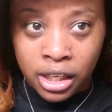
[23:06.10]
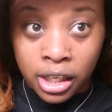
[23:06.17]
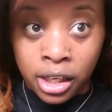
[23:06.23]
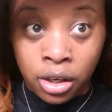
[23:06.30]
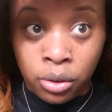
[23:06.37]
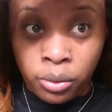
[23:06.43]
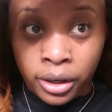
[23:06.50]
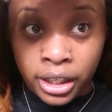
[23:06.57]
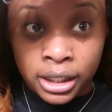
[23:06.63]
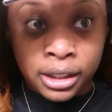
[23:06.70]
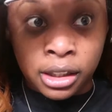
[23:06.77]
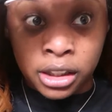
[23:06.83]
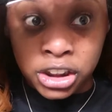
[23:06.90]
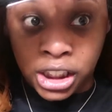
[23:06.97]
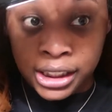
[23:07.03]
it'll work. And
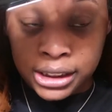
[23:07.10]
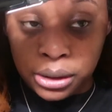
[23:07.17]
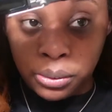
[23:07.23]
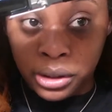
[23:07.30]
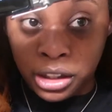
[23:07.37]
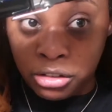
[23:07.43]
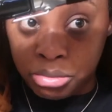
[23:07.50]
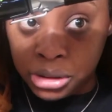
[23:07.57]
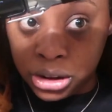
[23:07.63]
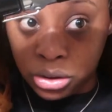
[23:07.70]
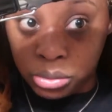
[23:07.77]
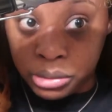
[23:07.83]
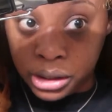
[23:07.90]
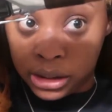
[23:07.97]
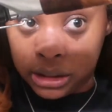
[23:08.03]
then Ashanti would give me
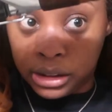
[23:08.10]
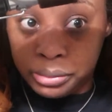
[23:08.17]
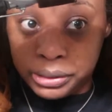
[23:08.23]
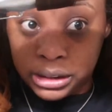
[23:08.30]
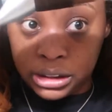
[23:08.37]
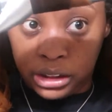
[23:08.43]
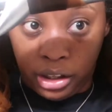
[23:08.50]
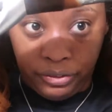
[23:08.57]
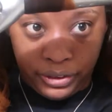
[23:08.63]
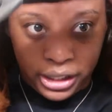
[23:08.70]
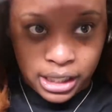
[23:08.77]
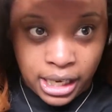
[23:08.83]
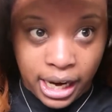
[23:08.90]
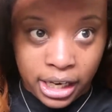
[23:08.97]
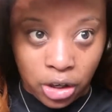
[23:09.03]
so many tips and stuff. And
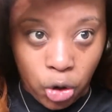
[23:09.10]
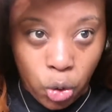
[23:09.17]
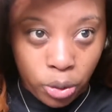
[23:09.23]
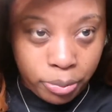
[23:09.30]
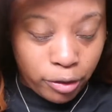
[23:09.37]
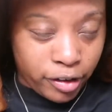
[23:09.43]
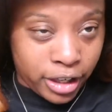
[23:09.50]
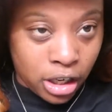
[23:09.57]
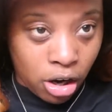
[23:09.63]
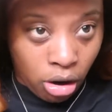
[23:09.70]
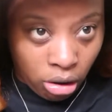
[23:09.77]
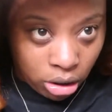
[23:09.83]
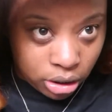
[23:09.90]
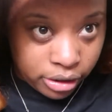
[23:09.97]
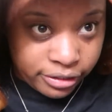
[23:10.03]
then I incorporated
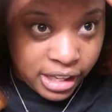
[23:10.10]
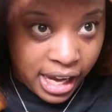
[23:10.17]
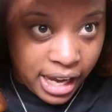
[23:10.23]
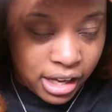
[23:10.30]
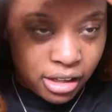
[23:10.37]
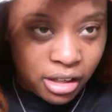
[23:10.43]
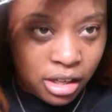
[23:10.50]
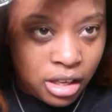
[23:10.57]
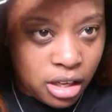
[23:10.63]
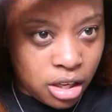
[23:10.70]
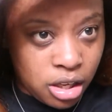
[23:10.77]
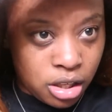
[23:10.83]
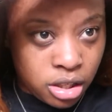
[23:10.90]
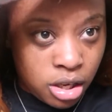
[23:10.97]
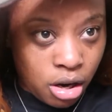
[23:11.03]
all of that,
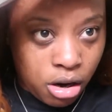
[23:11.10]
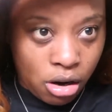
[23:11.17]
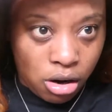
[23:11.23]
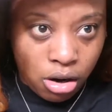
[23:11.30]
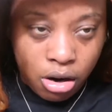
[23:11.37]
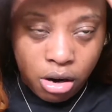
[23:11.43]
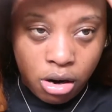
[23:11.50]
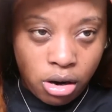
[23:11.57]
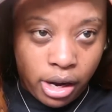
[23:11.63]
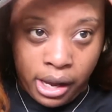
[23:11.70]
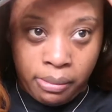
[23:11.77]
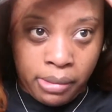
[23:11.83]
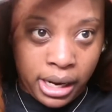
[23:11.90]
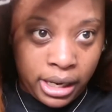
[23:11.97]
y'all, and my